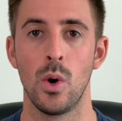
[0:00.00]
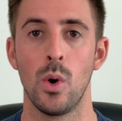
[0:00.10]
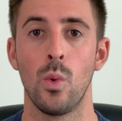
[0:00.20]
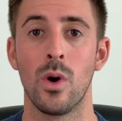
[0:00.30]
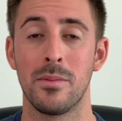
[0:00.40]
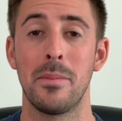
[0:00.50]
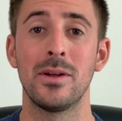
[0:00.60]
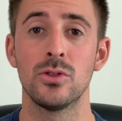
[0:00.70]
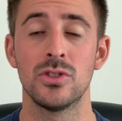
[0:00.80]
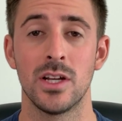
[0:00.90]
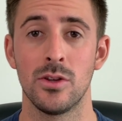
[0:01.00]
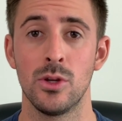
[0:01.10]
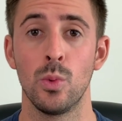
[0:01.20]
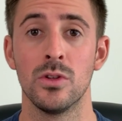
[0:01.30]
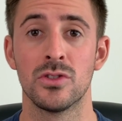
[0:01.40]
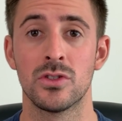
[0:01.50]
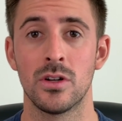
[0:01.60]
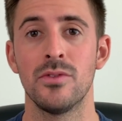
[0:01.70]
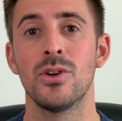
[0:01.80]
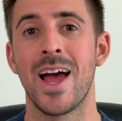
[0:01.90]
What I'm about to tell you will
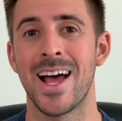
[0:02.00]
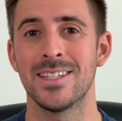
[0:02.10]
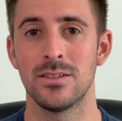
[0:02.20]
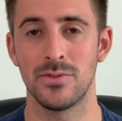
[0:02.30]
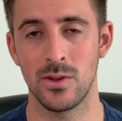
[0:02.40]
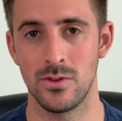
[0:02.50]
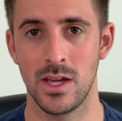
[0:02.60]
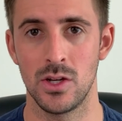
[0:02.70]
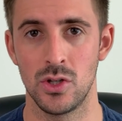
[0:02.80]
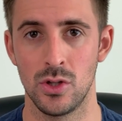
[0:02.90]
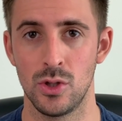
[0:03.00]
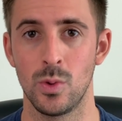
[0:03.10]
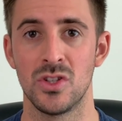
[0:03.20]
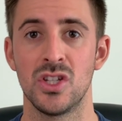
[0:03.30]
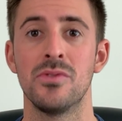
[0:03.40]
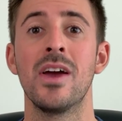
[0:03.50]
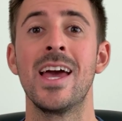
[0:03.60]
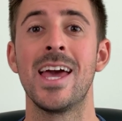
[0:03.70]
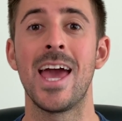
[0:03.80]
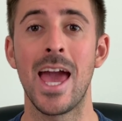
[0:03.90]
serve you as the foundation to achieve
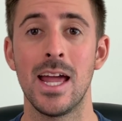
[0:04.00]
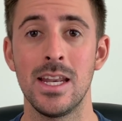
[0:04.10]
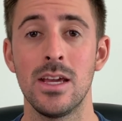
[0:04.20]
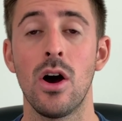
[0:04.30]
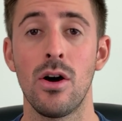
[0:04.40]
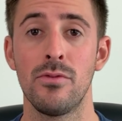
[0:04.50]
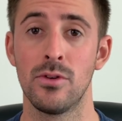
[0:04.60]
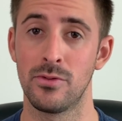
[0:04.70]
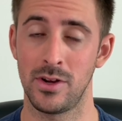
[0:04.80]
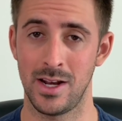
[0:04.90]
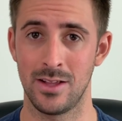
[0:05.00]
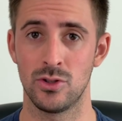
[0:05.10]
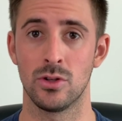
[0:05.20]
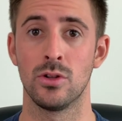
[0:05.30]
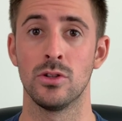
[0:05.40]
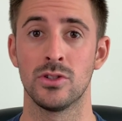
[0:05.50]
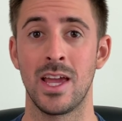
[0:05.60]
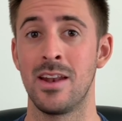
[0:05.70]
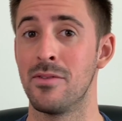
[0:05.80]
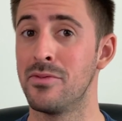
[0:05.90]
any of your financial goals,
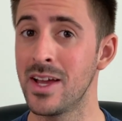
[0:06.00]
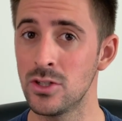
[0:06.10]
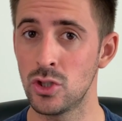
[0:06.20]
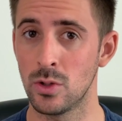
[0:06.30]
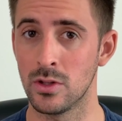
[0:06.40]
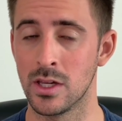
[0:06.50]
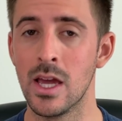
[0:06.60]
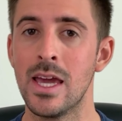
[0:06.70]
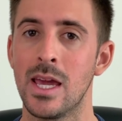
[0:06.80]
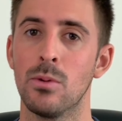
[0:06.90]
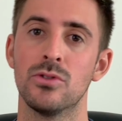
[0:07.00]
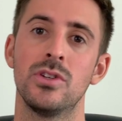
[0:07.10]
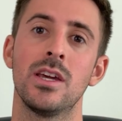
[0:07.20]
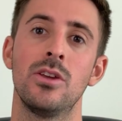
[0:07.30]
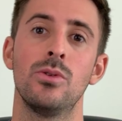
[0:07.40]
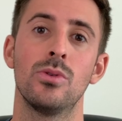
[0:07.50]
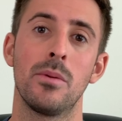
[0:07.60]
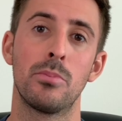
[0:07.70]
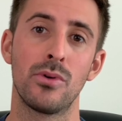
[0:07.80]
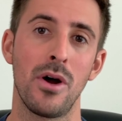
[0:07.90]
and eventually it will take you to the
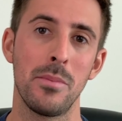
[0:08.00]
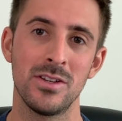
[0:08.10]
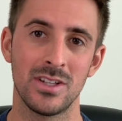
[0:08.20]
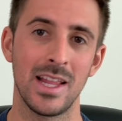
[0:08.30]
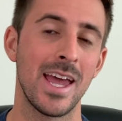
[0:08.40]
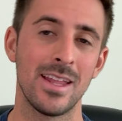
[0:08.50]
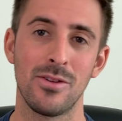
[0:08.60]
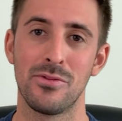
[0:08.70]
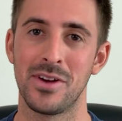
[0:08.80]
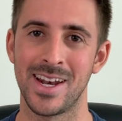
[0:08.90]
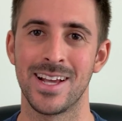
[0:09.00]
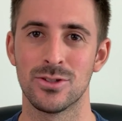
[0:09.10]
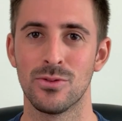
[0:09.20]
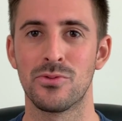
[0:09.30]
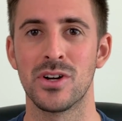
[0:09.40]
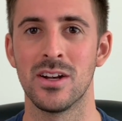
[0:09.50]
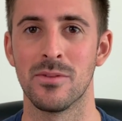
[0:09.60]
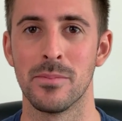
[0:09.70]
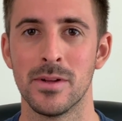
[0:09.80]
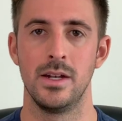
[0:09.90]
promised land of financial
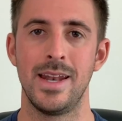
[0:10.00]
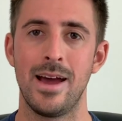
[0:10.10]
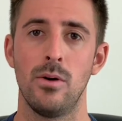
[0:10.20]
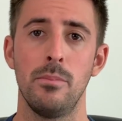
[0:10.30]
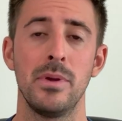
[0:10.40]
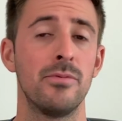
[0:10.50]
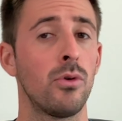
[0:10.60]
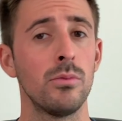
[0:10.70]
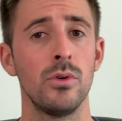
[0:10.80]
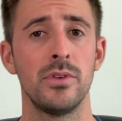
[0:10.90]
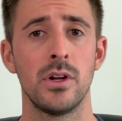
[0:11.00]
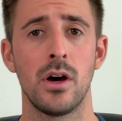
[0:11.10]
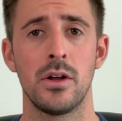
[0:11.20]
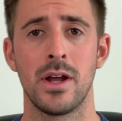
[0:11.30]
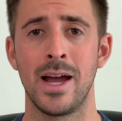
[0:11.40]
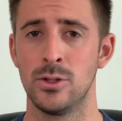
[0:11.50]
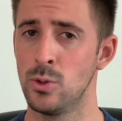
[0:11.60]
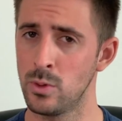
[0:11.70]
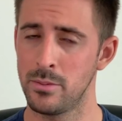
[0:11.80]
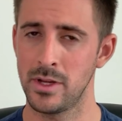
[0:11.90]
freedom. Now, before moving on, I do
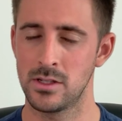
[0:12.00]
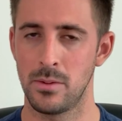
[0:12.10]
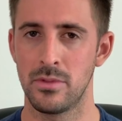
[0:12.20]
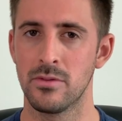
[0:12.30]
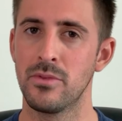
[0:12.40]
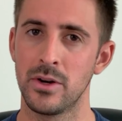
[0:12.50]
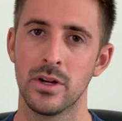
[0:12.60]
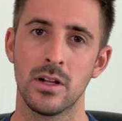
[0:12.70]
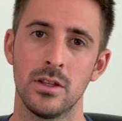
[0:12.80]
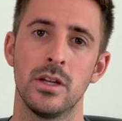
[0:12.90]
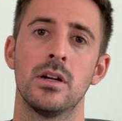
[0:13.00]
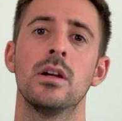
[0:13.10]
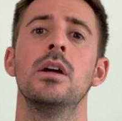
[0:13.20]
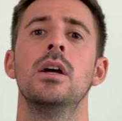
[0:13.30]
want to make something very clear.